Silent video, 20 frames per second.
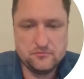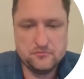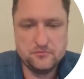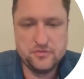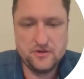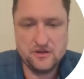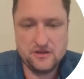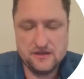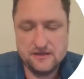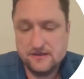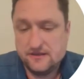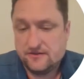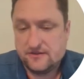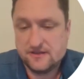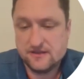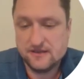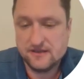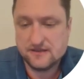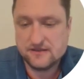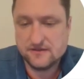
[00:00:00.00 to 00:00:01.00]
Blood is
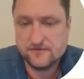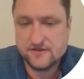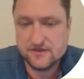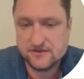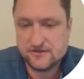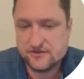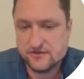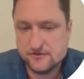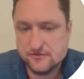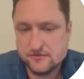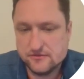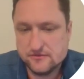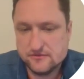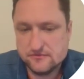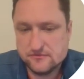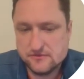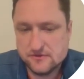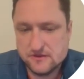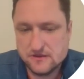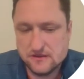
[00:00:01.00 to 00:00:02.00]
connective tissue,
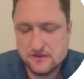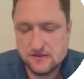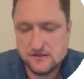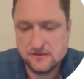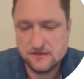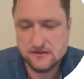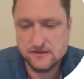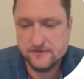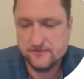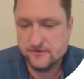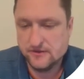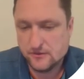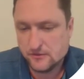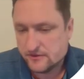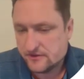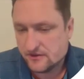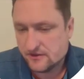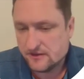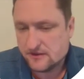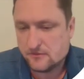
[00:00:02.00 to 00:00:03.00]
even though
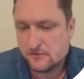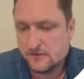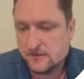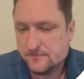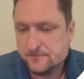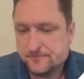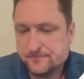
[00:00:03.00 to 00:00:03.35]
it's a liquid.